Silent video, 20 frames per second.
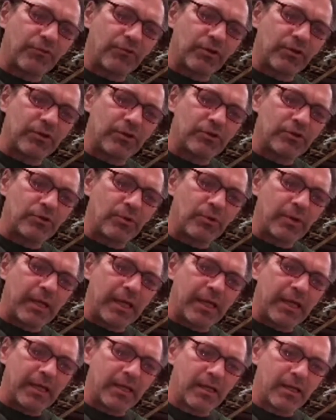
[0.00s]
if you're doing
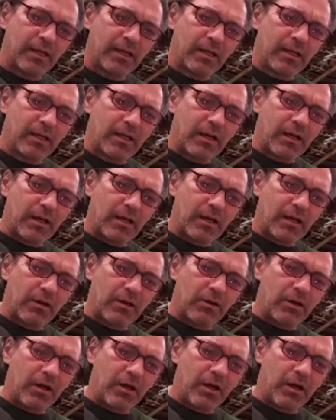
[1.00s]

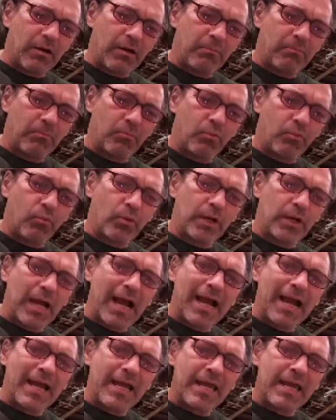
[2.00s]
um, what
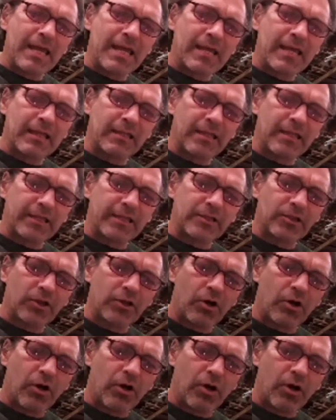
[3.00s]
I like to
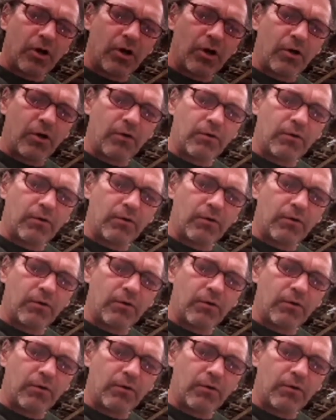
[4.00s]
call